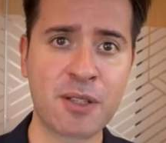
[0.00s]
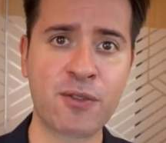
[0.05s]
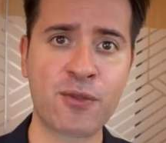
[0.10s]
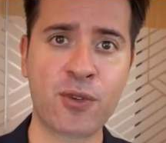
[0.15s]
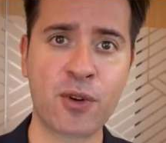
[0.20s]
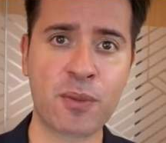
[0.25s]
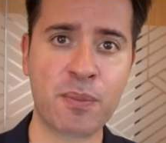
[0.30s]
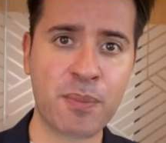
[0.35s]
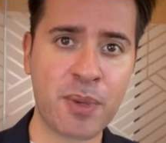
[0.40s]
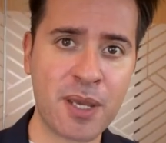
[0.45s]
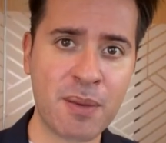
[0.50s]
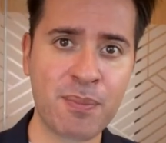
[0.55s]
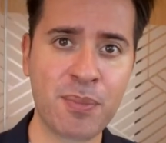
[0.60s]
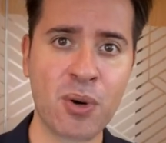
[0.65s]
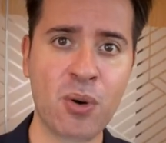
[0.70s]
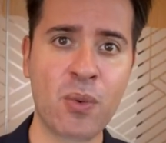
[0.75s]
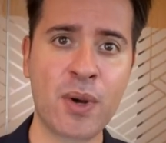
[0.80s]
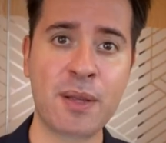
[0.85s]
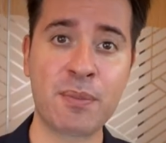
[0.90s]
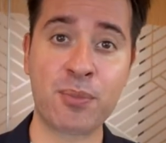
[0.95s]
for
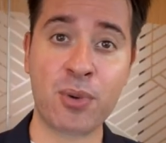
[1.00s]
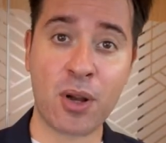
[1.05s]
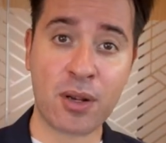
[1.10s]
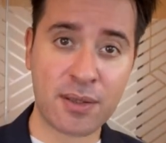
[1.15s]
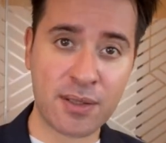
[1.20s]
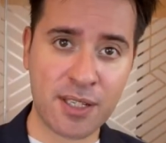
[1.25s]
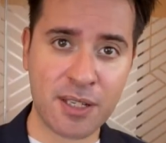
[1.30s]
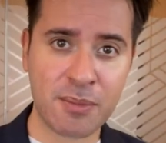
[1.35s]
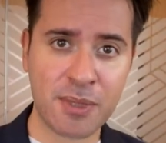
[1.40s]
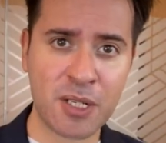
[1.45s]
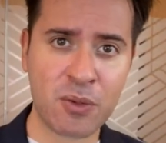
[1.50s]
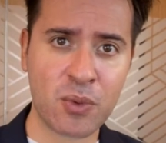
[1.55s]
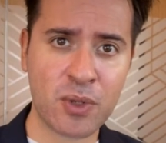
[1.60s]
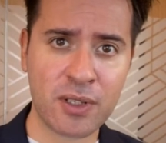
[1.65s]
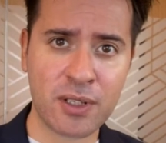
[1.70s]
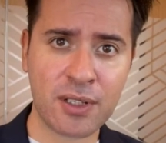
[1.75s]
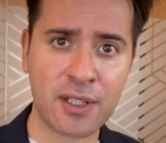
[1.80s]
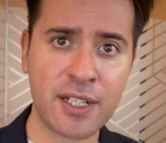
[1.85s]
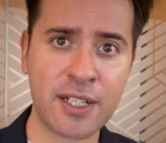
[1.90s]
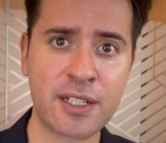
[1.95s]
people and proximity with
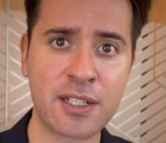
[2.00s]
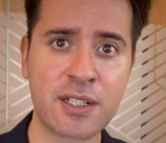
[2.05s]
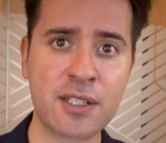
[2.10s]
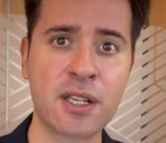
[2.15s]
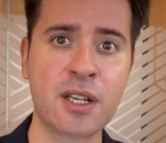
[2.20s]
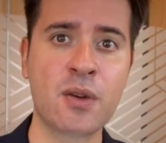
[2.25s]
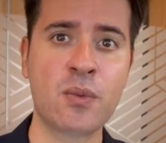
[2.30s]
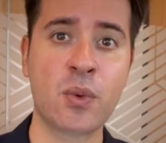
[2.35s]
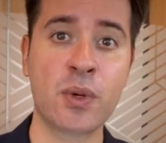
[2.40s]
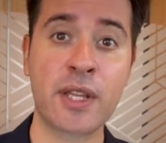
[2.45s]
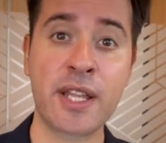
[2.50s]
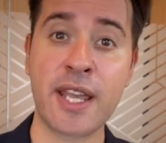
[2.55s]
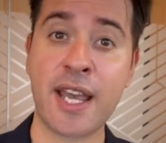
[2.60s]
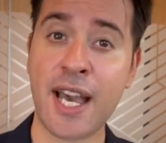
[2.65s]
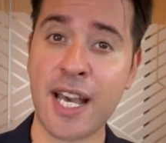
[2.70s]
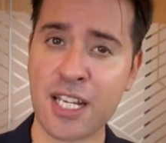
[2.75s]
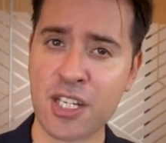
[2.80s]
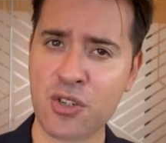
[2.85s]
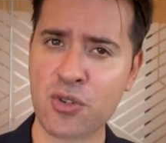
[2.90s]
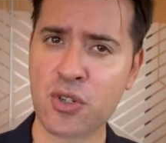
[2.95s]
their leaders with the
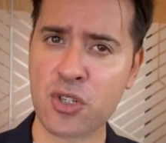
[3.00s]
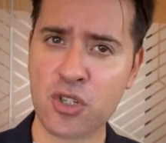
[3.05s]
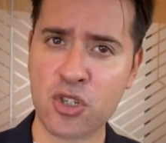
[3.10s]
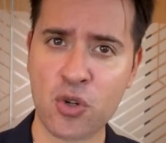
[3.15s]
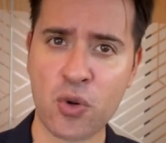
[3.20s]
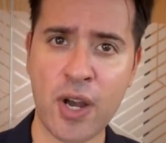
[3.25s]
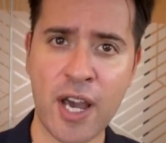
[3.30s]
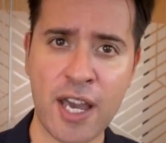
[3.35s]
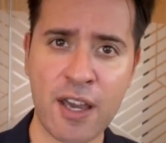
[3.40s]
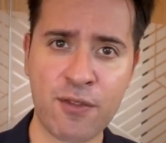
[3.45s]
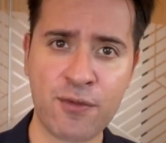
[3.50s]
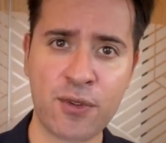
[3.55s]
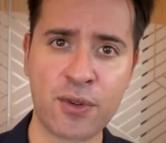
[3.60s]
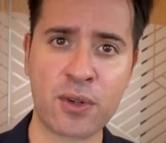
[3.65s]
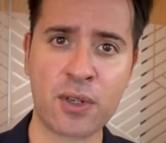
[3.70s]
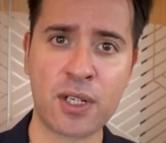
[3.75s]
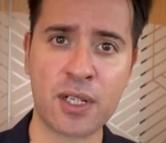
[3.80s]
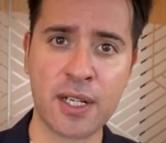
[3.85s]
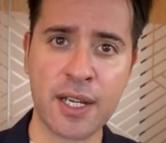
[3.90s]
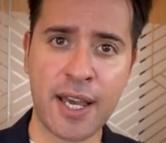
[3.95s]
extra drive
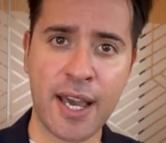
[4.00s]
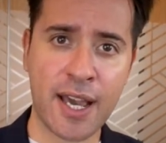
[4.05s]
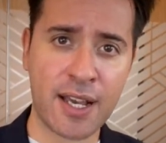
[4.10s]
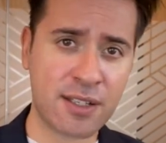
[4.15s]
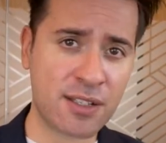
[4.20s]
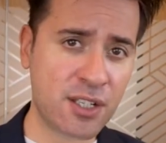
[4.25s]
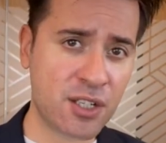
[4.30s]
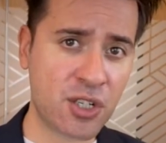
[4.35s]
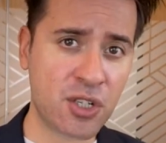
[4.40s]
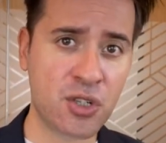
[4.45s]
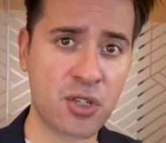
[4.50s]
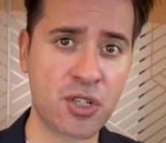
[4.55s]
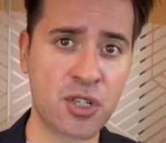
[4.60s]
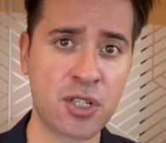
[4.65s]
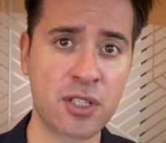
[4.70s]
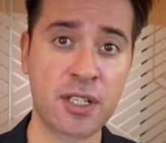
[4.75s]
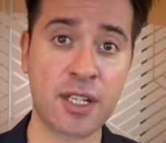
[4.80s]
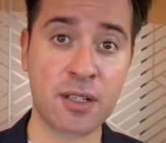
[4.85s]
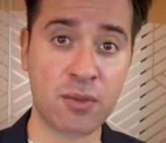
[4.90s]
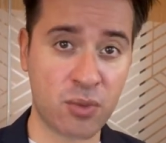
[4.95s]
for
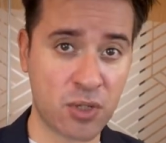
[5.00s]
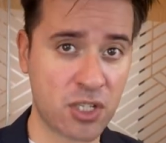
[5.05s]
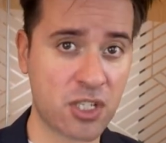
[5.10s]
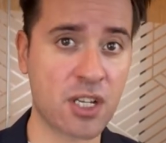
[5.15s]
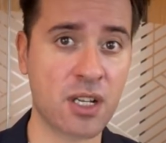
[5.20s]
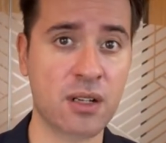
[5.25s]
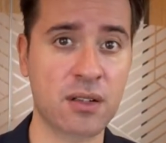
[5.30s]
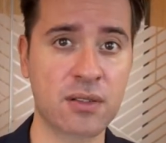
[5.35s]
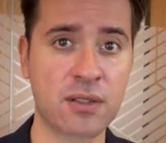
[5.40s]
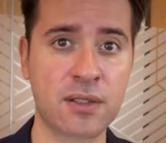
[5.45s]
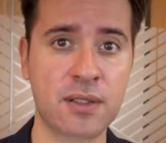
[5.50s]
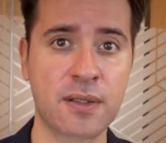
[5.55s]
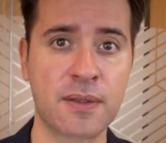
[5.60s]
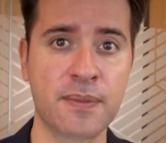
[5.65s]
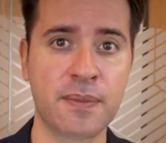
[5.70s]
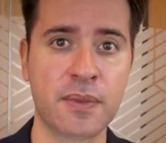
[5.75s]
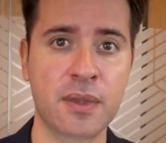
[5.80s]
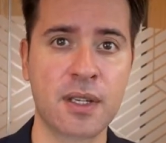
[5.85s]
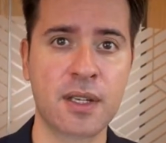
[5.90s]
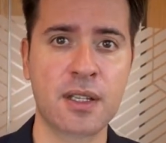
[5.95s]
execution and results.
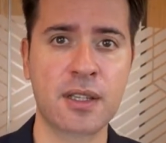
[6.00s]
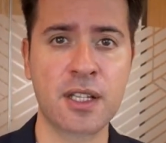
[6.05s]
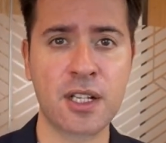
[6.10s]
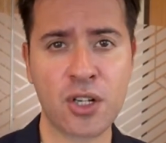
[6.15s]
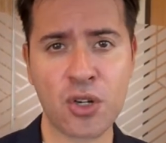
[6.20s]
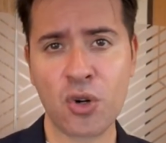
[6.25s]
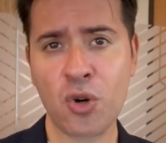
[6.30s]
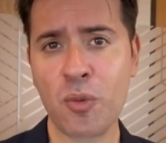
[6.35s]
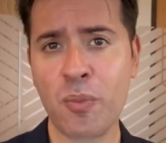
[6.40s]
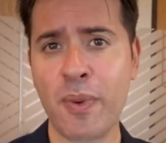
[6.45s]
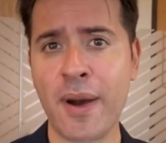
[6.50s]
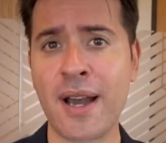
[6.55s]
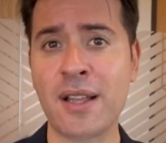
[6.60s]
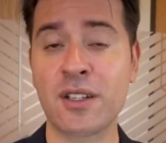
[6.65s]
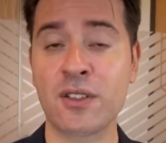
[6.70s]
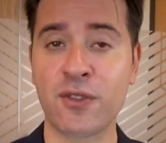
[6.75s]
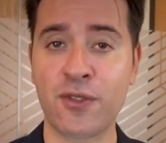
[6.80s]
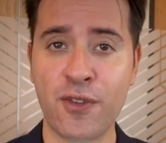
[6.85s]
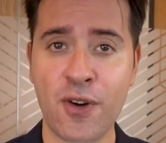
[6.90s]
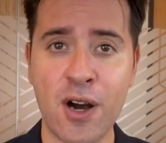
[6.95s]
The
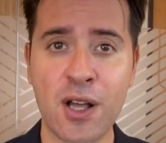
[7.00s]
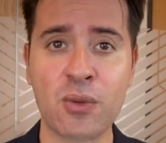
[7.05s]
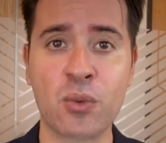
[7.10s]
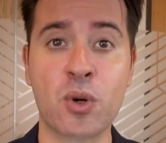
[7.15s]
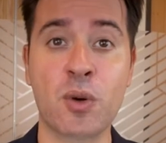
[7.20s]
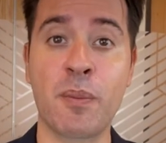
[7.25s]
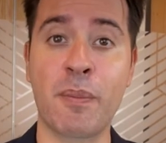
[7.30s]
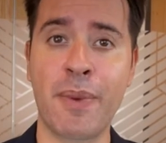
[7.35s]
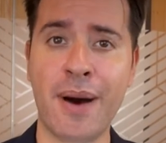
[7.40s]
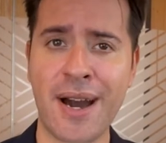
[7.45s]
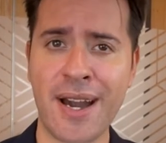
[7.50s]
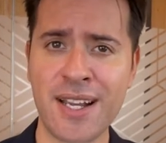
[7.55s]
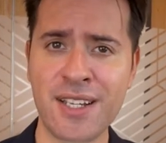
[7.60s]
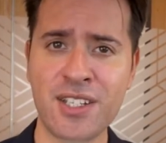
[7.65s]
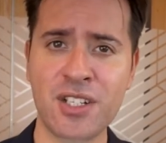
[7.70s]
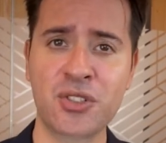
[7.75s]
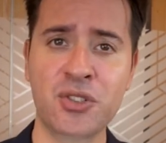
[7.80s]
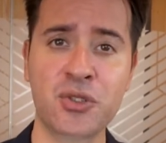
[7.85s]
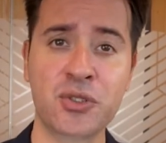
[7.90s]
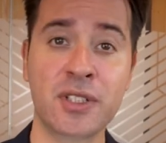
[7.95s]
co-pilot follower buys
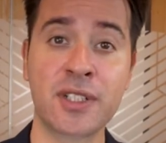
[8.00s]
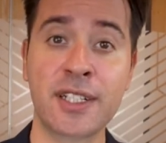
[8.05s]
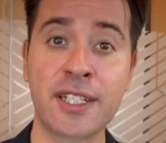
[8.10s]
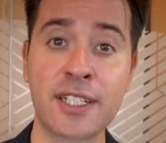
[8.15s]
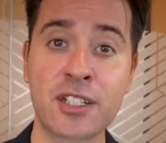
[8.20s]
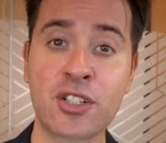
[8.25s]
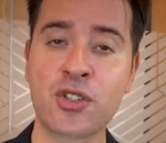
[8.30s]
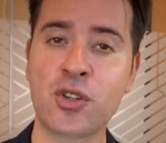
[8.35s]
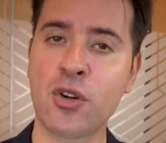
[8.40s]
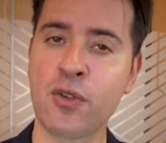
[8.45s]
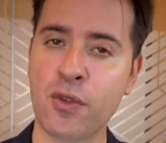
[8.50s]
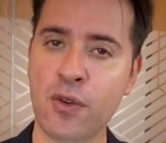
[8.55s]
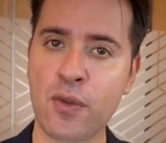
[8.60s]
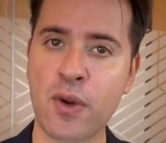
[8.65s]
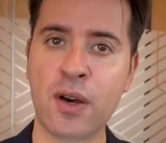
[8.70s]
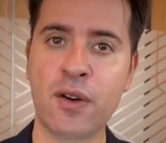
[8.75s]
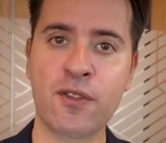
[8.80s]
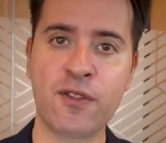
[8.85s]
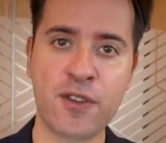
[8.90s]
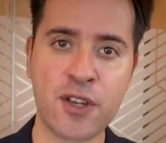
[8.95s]
into the leader's
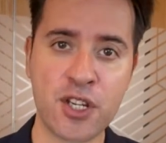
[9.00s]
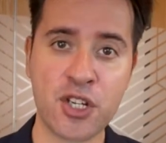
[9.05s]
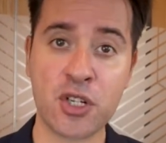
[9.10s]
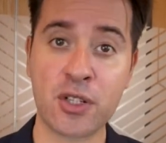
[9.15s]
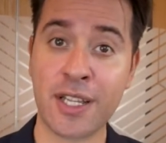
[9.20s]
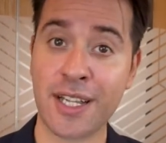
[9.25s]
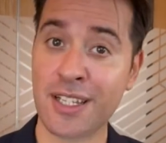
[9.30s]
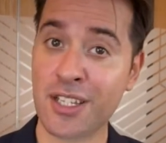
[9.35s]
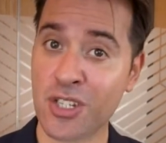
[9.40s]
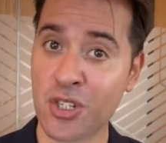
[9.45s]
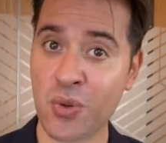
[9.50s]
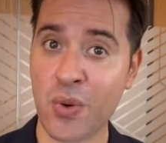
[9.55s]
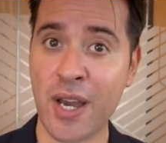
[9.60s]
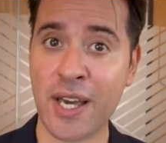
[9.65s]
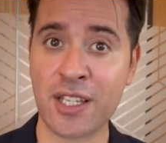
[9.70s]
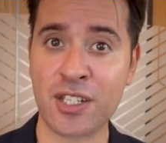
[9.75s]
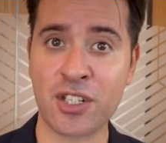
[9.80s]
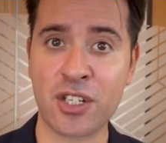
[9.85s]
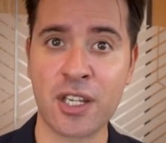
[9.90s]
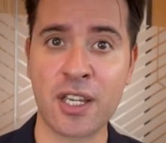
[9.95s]
overall vision and
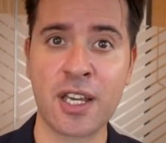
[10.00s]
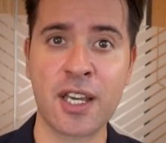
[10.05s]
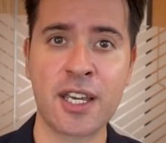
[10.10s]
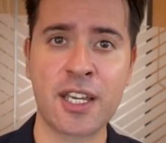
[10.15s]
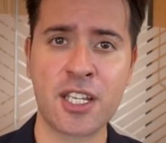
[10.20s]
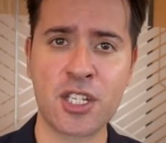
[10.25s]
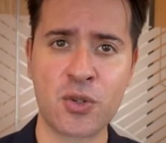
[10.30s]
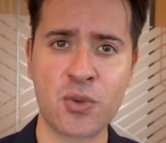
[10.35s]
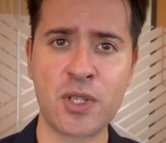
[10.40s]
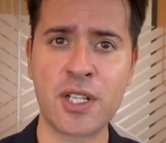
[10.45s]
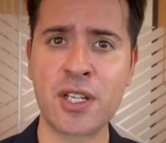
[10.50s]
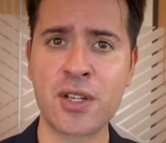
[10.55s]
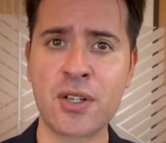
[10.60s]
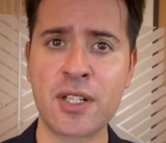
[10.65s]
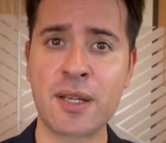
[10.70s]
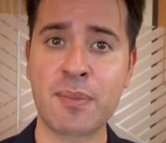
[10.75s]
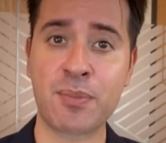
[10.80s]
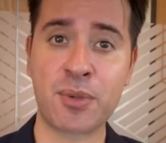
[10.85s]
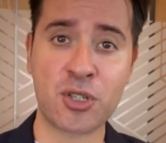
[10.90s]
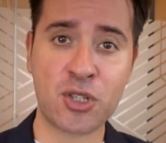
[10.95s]
strategy. He's really good
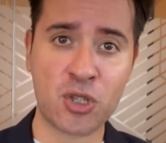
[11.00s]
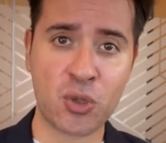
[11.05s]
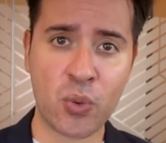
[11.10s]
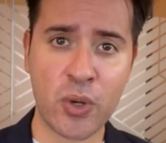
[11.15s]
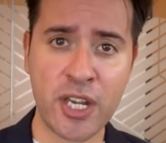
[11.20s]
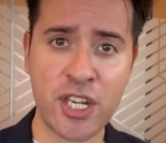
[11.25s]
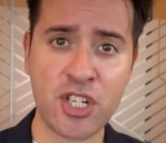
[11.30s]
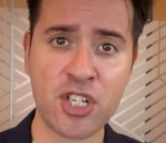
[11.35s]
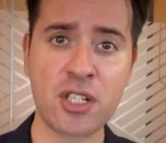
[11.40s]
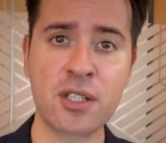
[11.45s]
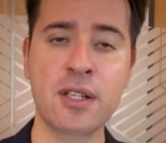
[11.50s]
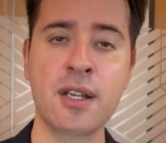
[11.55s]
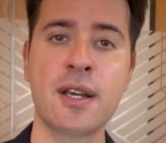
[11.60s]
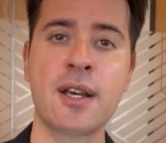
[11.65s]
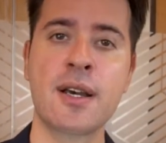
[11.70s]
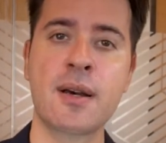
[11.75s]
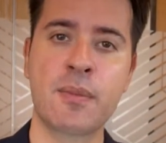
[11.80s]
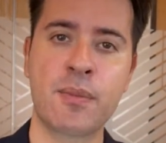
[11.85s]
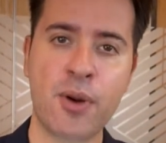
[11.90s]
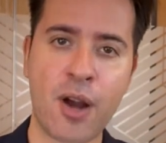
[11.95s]
at persuasion,
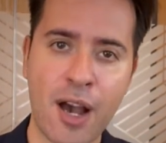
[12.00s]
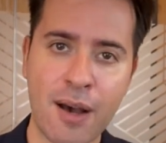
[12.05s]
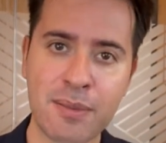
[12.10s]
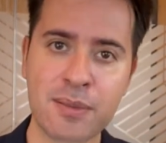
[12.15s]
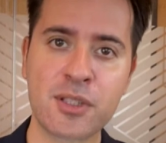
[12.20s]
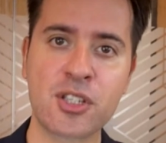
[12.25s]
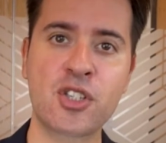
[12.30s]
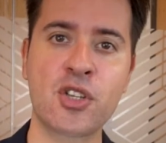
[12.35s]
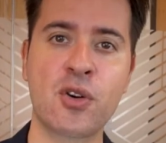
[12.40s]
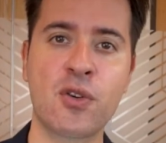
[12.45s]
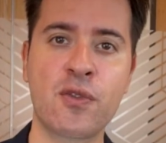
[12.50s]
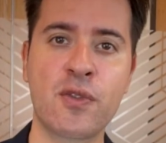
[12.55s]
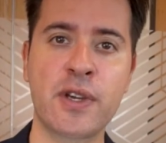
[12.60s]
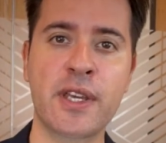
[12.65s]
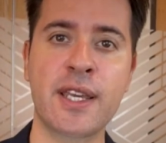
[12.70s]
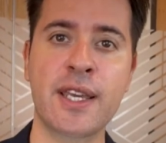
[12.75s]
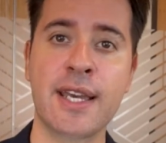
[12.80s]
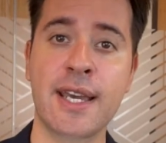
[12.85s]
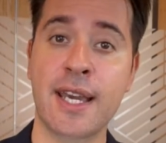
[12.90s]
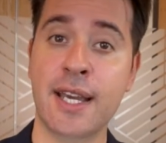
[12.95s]
problem
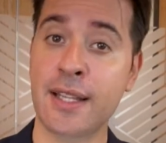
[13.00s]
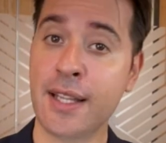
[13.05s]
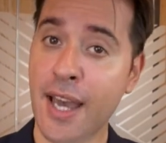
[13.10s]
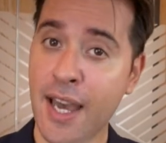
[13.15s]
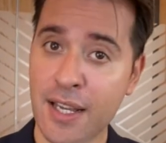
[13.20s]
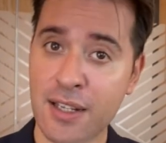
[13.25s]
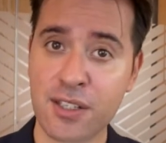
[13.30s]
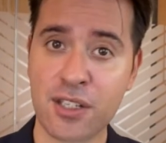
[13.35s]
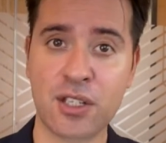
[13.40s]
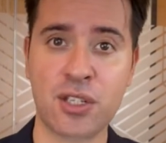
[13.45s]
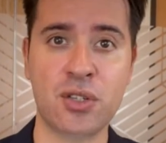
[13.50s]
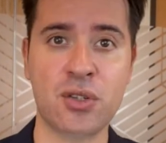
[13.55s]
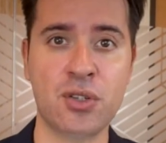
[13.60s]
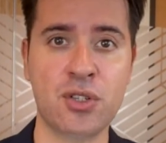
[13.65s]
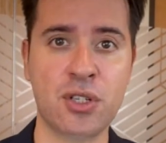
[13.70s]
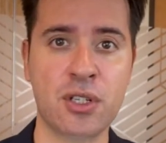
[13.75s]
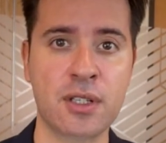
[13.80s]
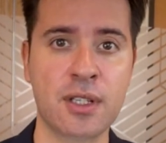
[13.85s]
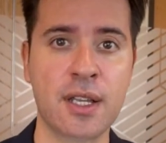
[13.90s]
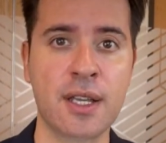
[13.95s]
solving, and execution,